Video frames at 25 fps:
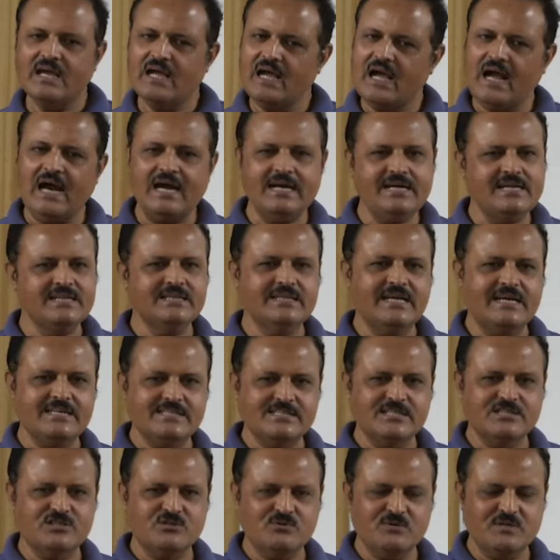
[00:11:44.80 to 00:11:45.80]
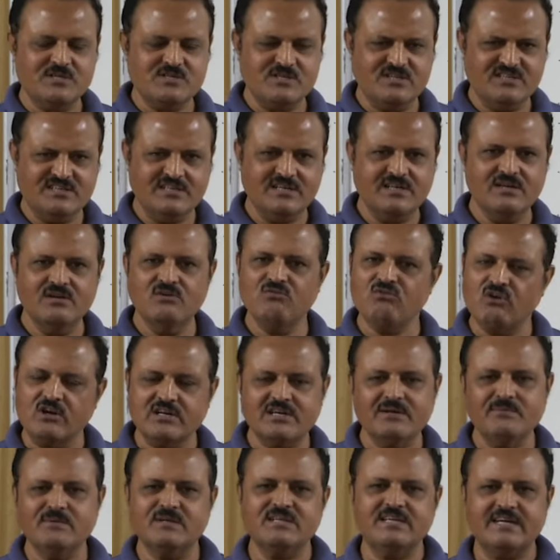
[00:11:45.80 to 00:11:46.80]
and in that situation
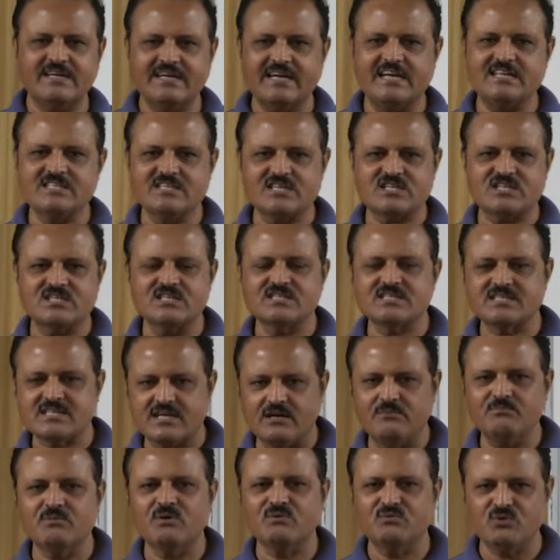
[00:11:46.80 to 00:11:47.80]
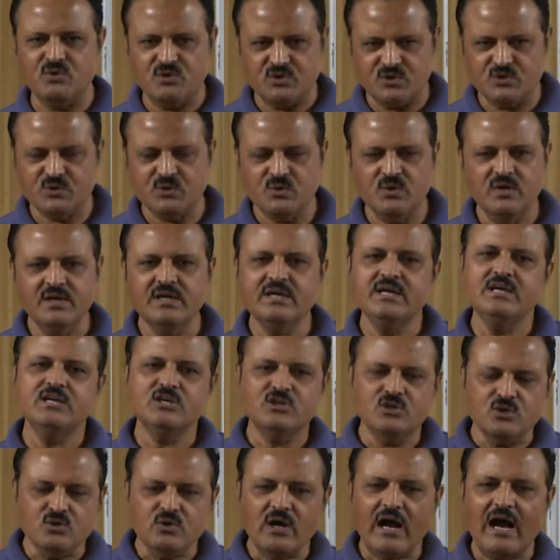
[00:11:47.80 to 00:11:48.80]
whatever the transactions come before you,
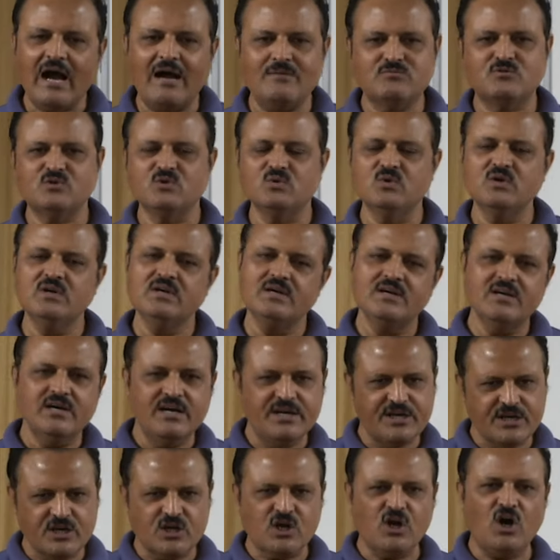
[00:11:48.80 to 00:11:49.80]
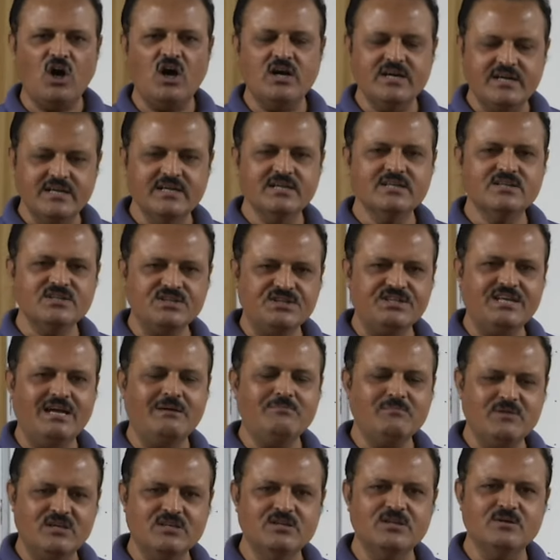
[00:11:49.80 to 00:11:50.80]
you have to record
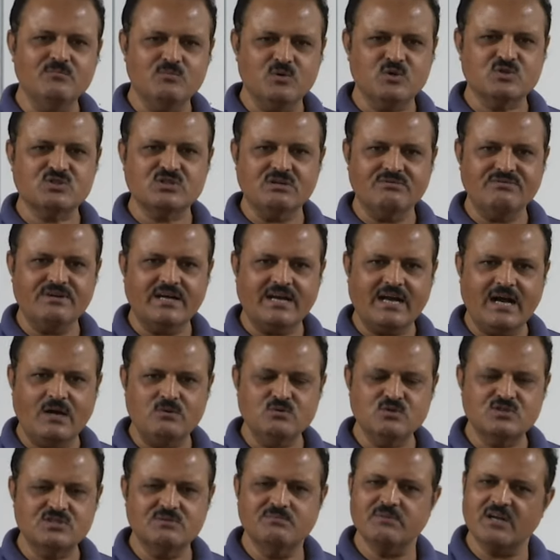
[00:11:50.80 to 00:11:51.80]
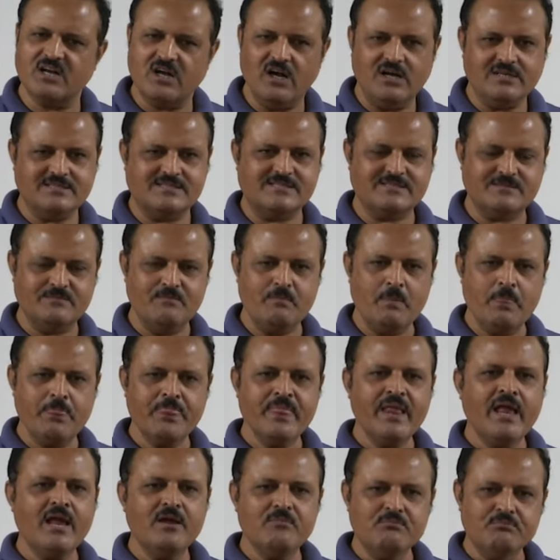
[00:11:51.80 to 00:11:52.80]
them in the books of accounts, because
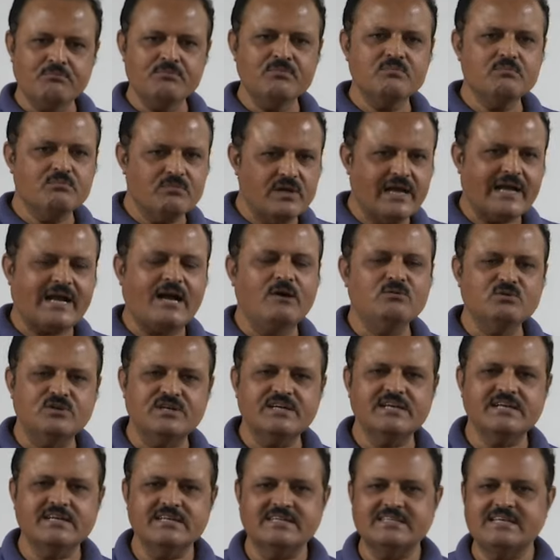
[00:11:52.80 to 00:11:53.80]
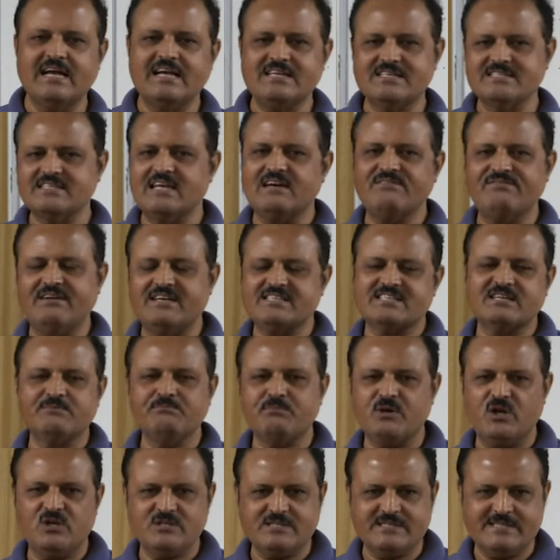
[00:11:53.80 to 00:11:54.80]
accounting itself has a
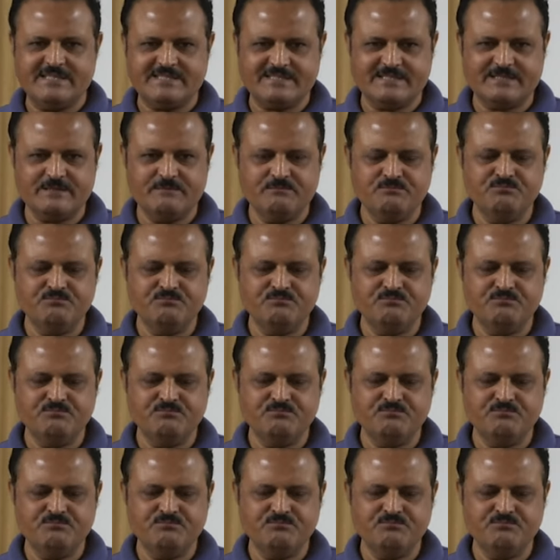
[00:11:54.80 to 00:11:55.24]
process.